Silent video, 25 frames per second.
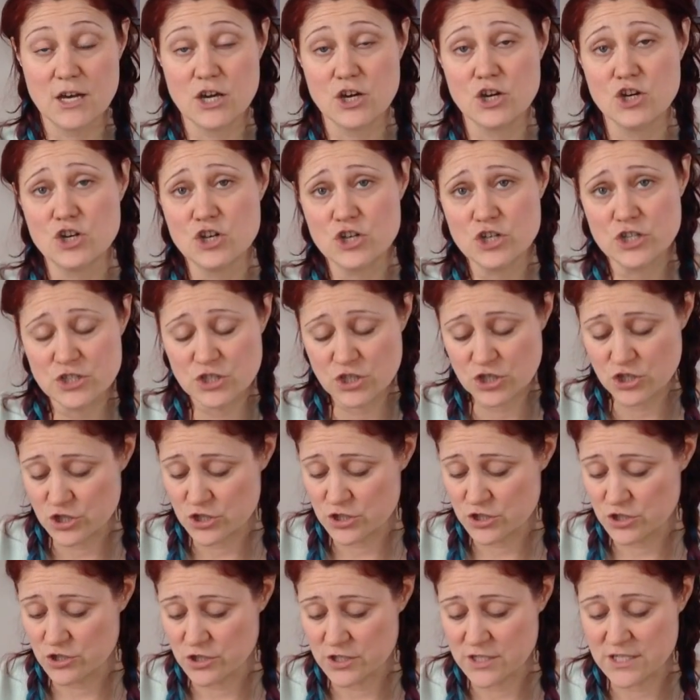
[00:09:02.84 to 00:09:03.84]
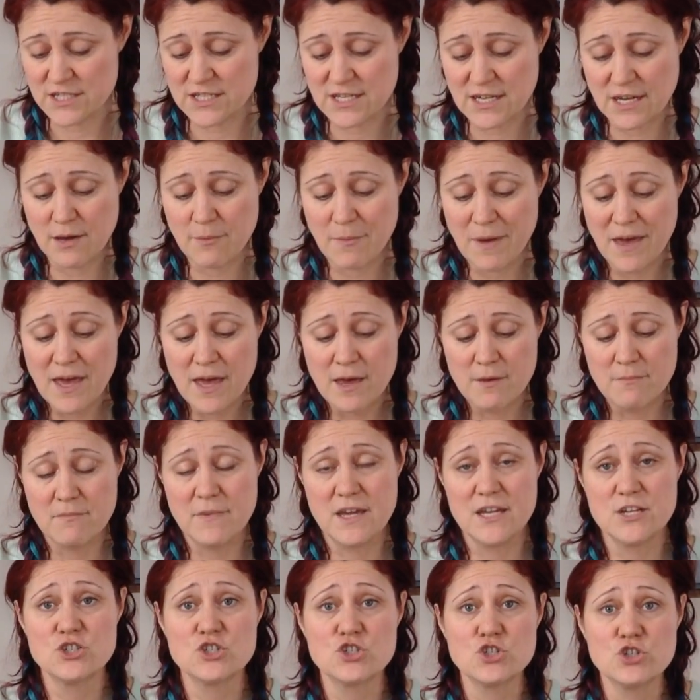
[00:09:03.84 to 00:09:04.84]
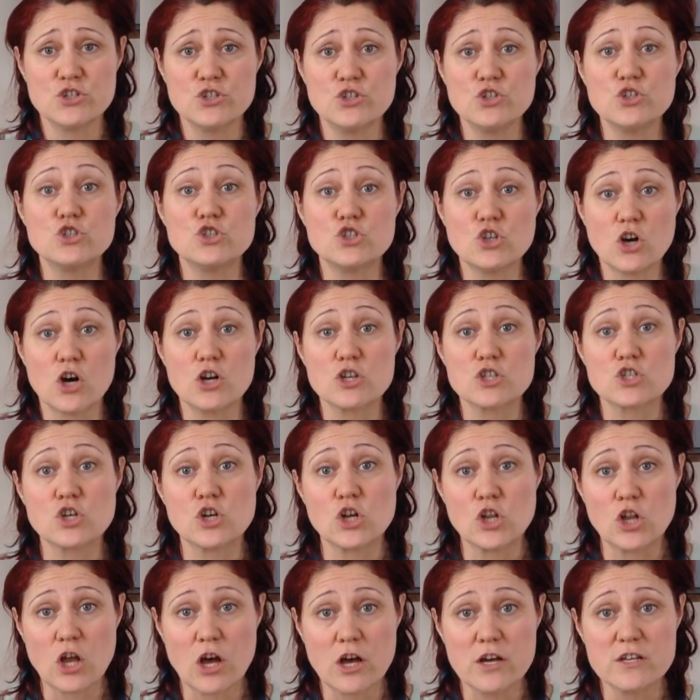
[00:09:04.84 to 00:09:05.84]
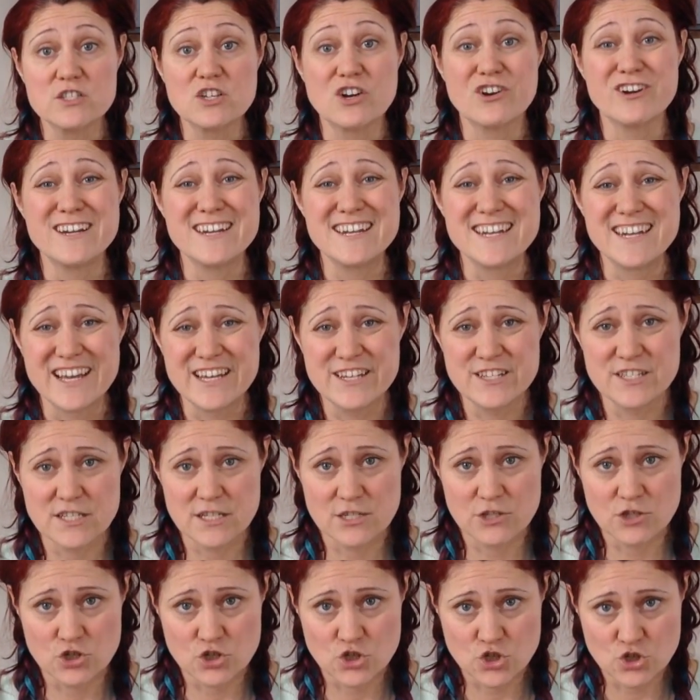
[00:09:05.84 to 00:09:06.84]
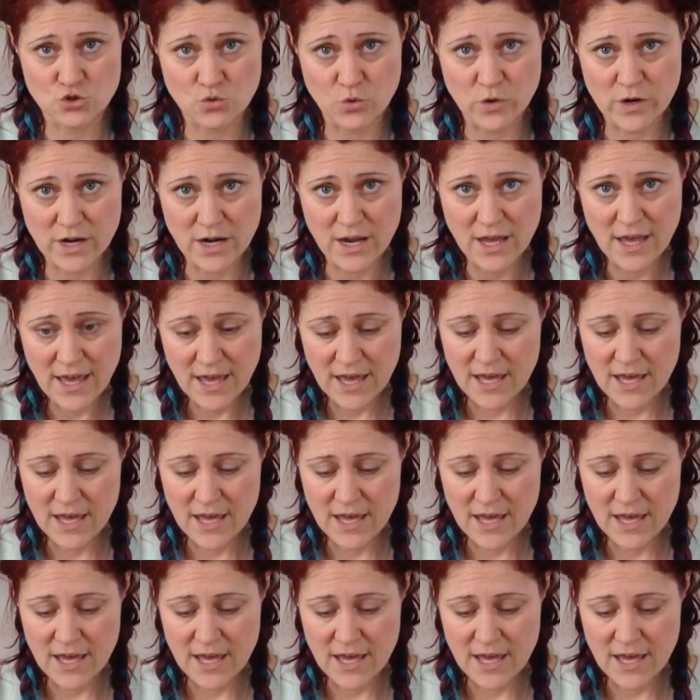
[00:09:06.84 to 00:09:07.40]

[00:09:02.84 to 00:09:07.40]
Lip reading: A good tip, make sure your dog's claws are nice and short.